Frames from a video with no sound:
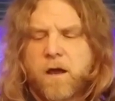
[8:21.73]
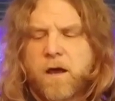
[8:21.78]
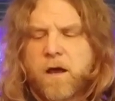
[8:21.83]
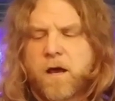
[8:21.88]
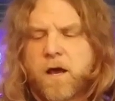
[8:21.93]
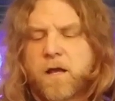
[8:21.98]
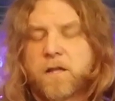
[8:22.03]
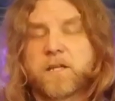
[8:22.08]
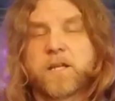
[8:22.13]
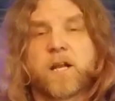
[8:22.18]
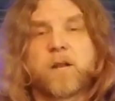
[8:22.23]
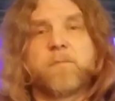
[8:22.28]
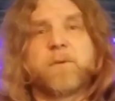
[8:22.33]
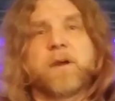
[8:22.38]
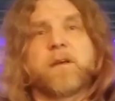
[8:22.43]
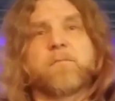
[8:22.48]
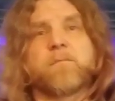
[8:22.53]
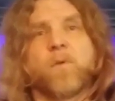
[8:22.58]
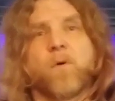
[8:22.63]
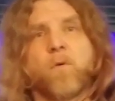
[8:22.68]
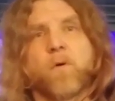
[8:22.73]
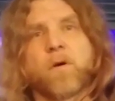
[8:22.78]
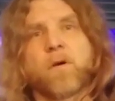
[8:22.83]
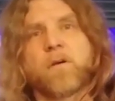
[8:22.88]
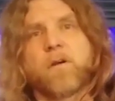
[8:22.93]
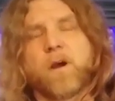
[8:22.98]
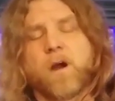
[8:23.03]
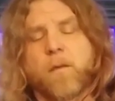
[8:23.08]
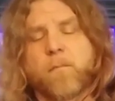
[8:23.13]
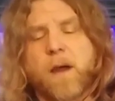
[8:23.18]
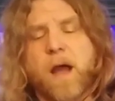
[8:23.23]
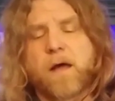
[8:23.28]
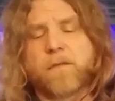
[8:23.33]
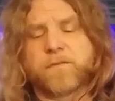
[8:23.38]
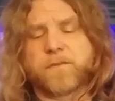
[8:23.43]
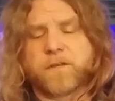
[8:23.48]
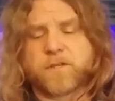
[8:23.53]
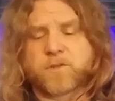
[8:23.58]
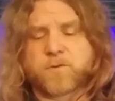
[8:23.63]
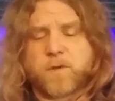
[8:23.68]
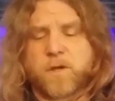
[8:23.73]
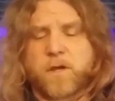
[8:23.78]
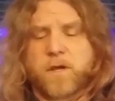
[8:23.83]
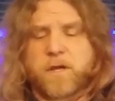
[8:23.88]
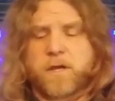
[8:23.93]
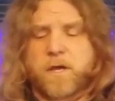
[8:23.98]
A little bit more about this